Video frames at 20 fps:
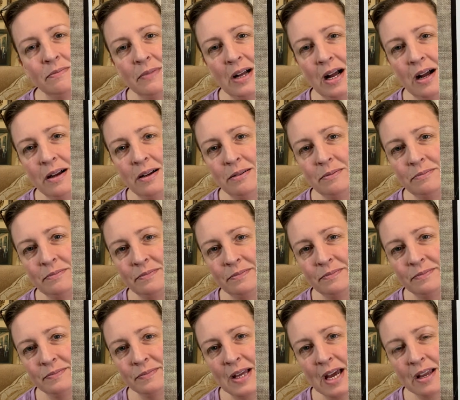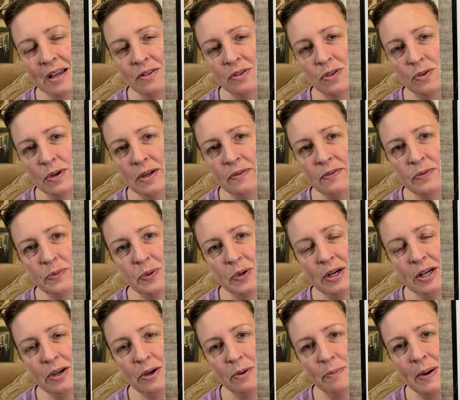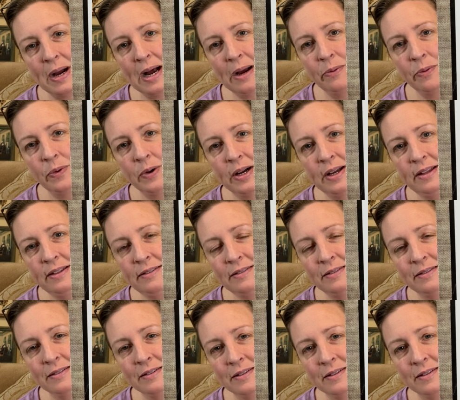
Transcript: I can thrift one or buy one